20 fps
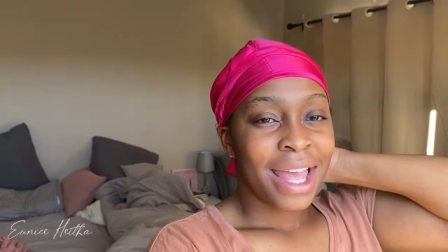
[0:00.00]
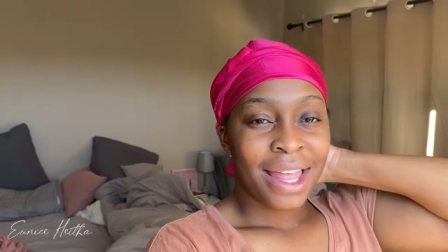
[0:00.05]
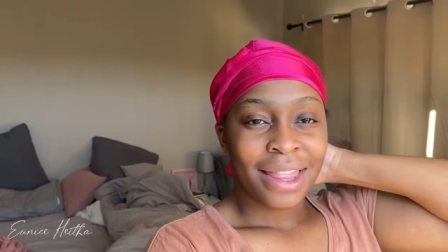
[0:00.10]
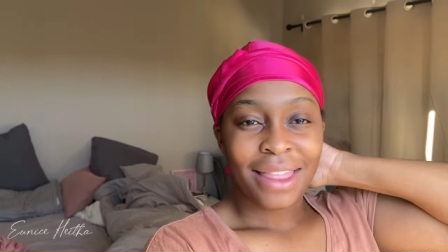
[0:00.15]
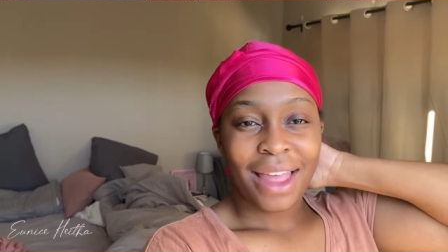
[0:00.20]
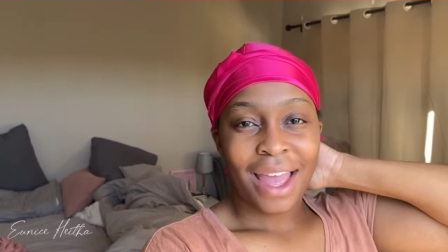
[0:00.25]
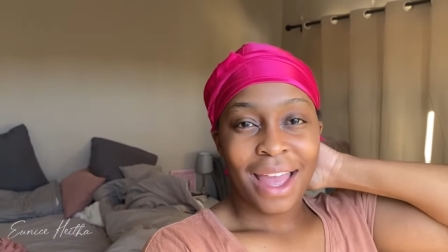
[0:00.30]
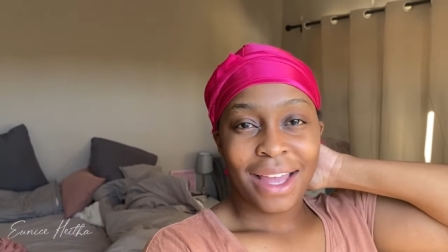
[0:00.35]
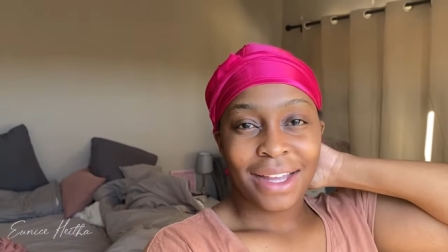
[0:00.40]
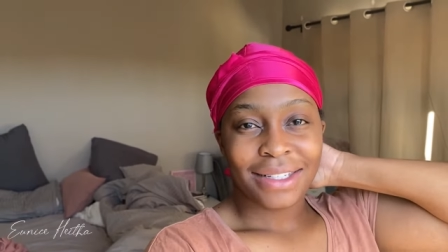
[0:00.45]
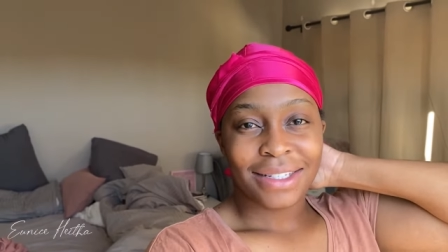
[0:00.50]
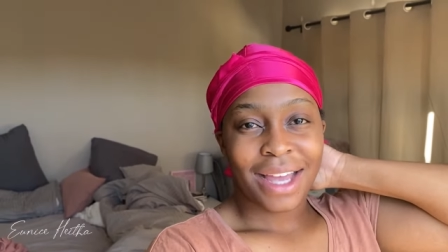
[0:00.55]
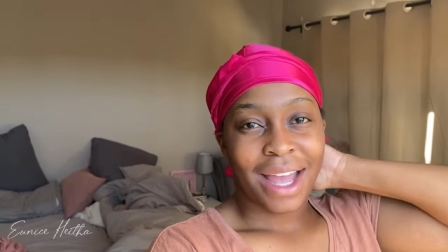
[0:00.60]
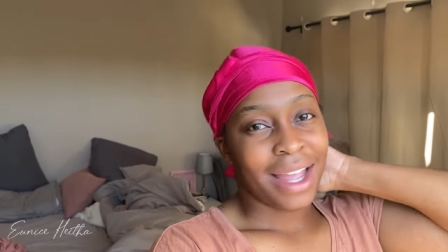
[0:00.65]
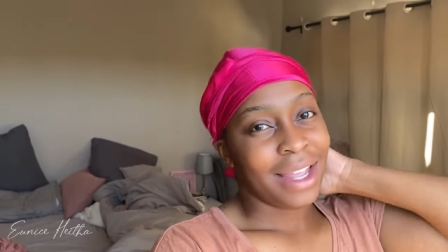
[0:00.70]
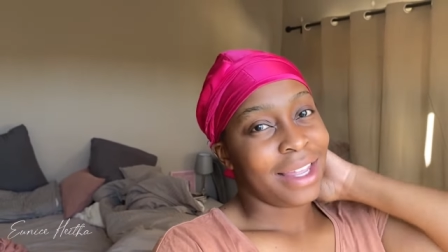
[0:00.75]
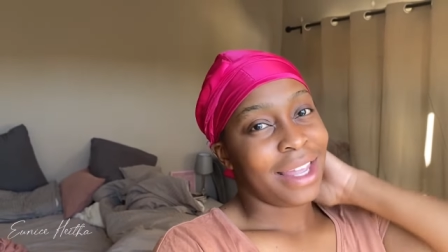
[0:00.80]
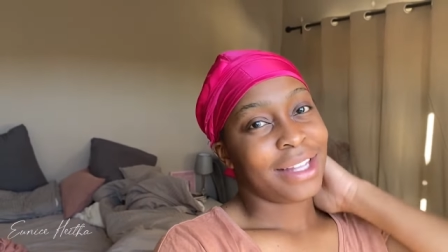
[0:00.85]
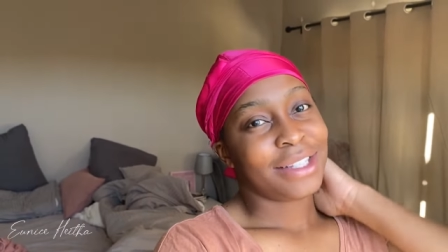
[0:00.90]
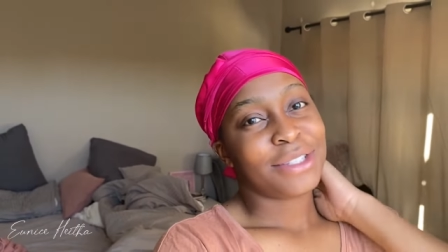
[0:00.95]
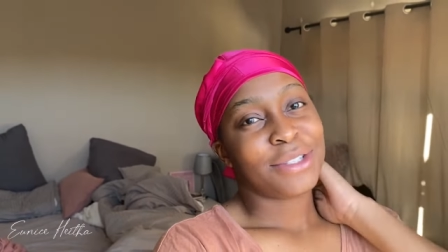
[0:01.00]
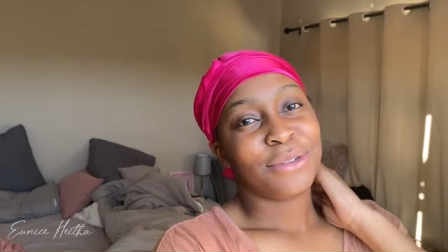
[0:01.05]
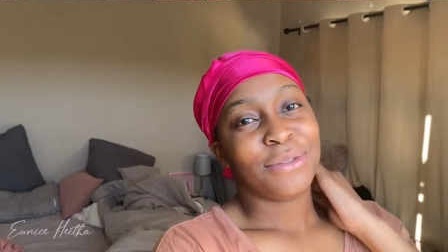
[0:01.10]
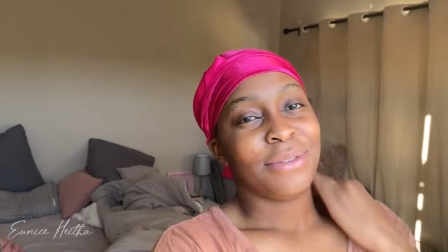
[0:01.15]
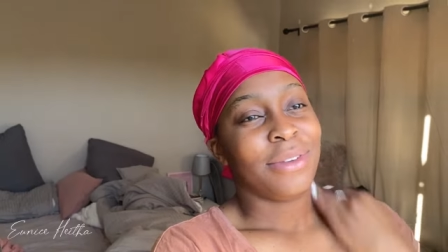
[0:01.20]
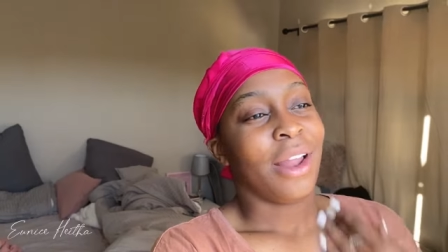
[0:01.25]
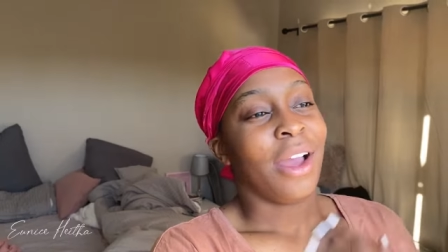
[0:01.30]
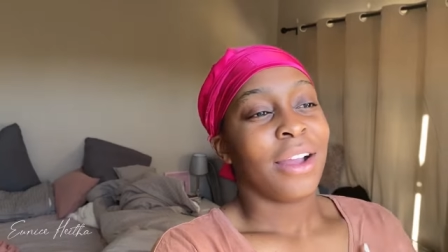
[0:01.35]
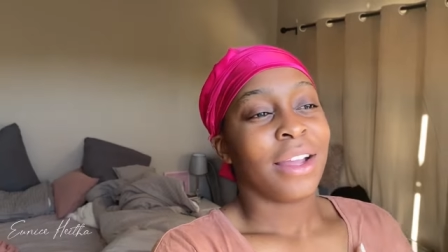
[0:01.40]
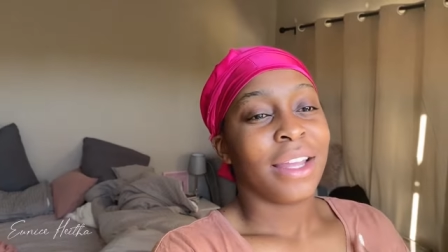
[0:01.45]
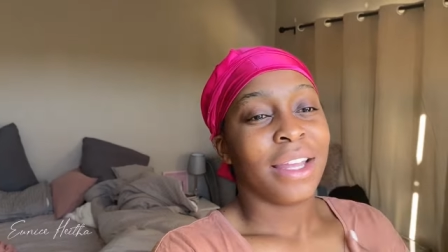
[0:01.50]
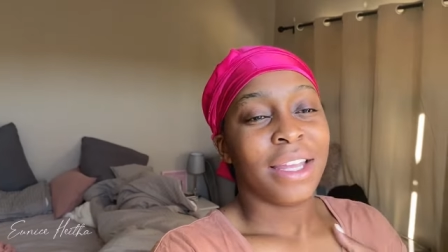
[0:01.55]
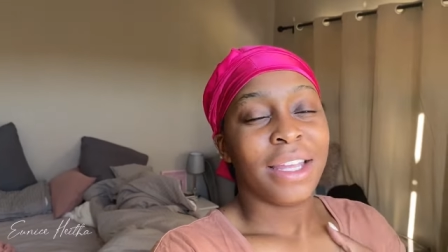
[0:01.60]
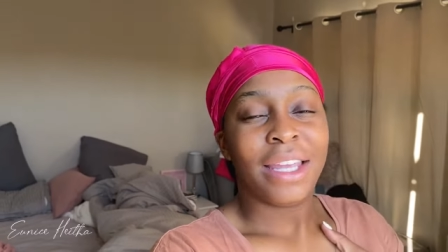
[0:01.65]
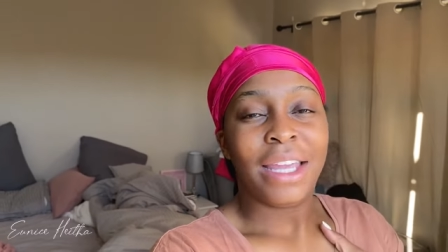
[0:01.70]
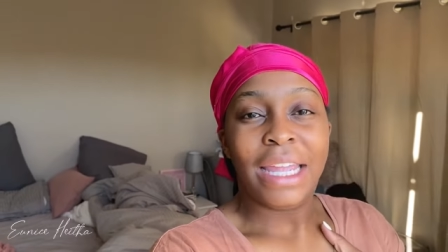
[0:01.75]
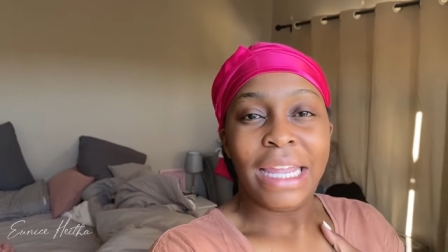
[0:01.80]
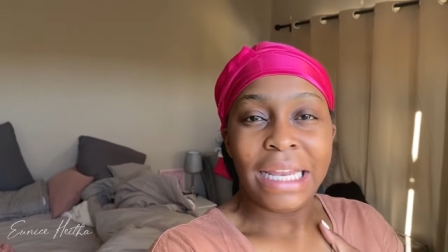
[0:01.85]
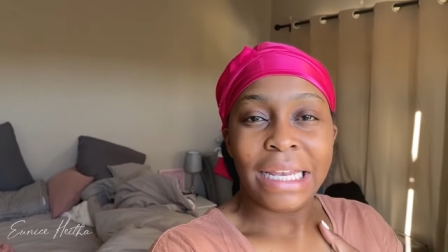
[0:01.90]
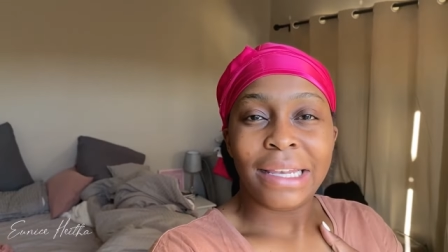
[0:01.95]
that I get to vlog
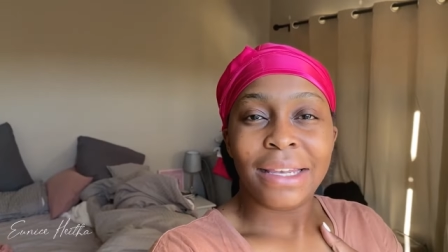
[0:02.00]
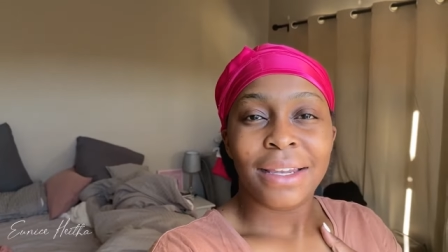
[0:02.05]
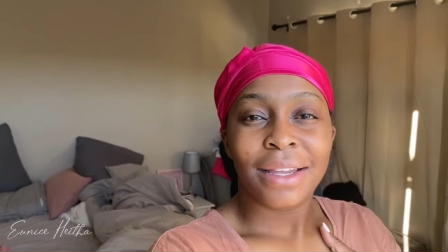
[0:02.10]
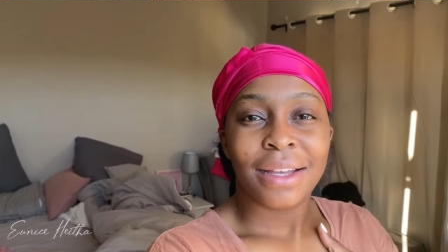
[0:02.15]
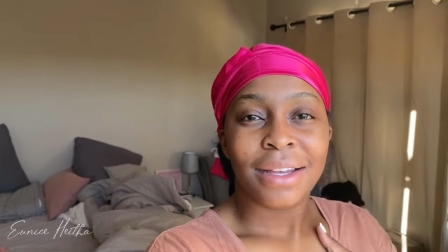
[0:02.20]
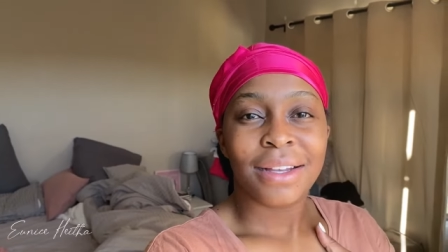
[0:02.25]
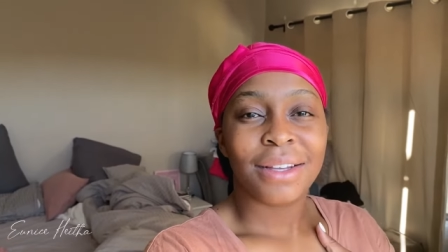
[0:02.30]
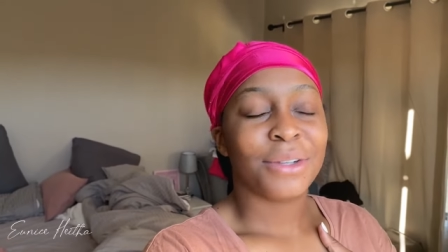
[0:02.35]
again.